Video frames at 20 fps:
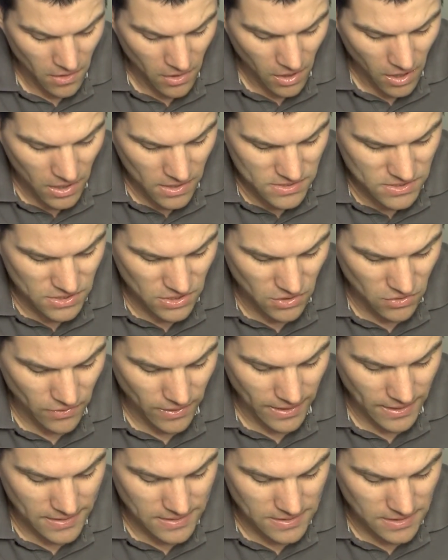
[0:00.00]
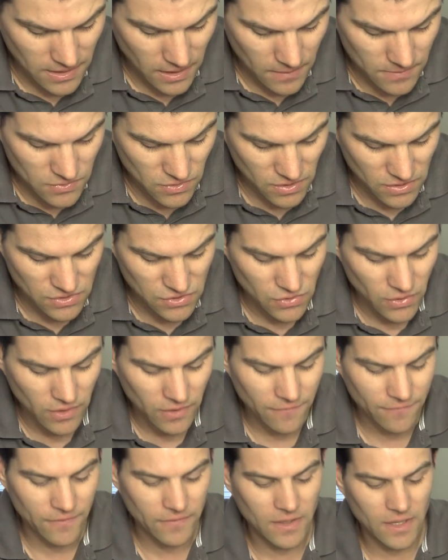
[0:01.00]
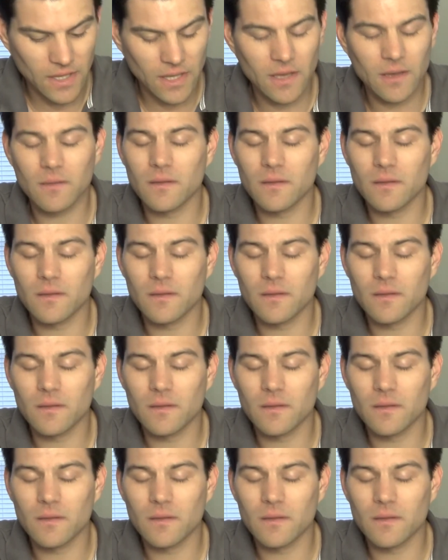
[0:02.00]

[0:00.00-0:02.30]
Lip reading: Also, it comes with a 250